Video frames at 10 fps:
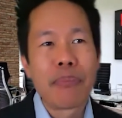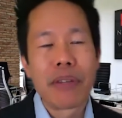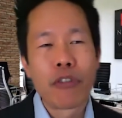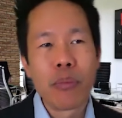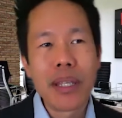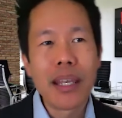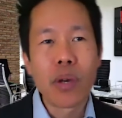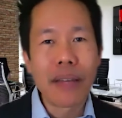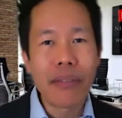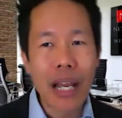But for me,
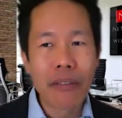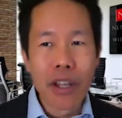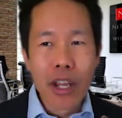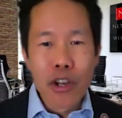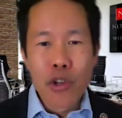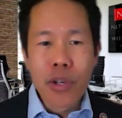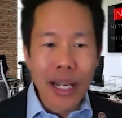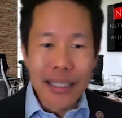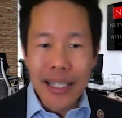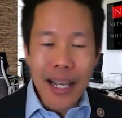whenever I have new
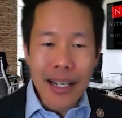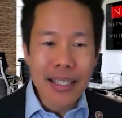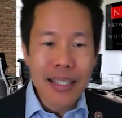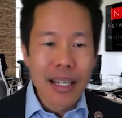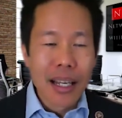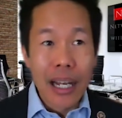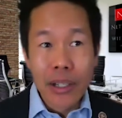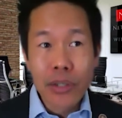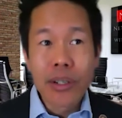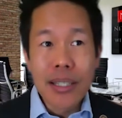contacts, I
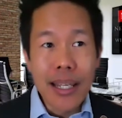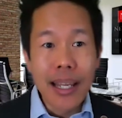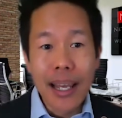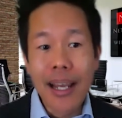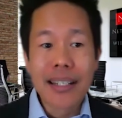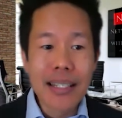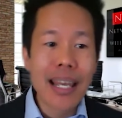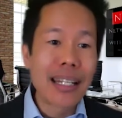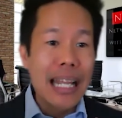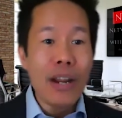literally say, hey, I just
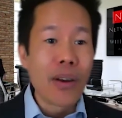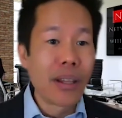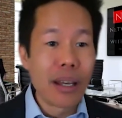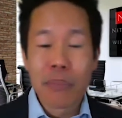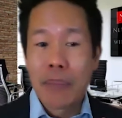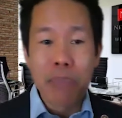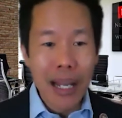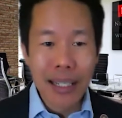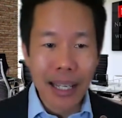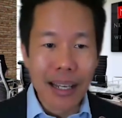had Larry on my
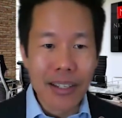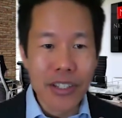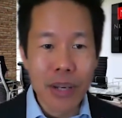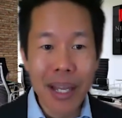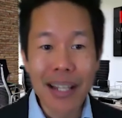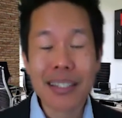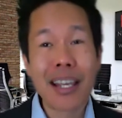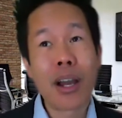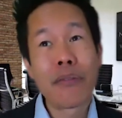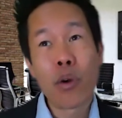podcast. So I'm not saying,
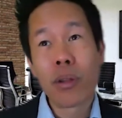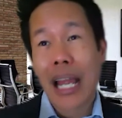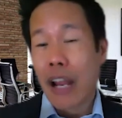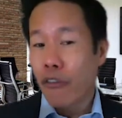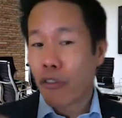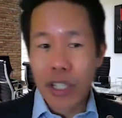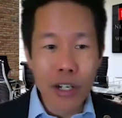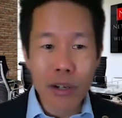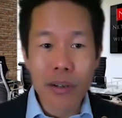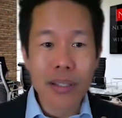oh, I've known Larry for
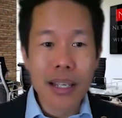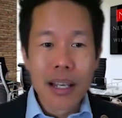years.